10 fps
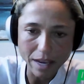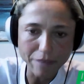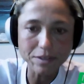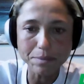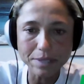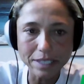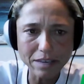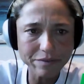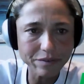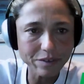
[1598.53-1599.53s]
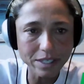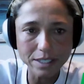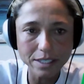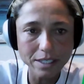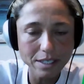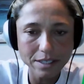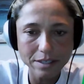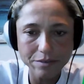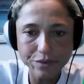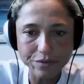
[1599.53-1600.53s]
After playing for
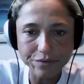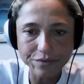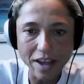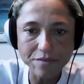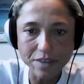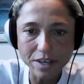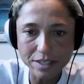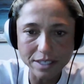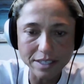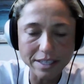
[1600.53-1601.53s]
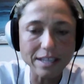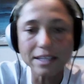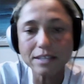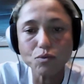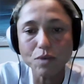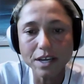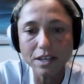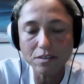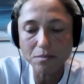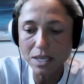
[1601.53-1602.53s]
for 5 years, and that's
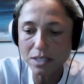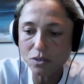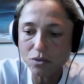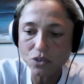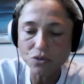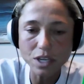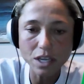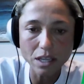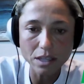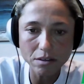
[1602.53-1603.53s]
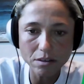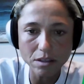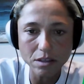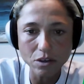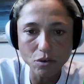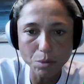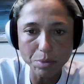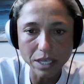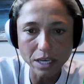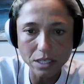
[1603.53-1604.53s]
why to me it's so intriguing, the newer
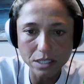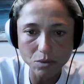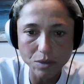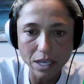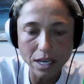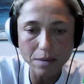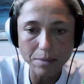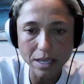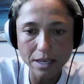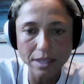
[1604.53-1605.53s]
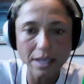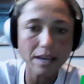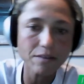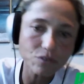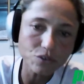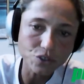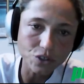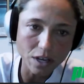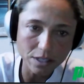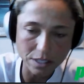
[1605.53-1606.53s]
players when they come in and they have new
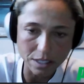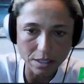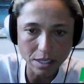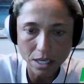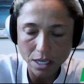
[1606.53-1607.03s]
shots and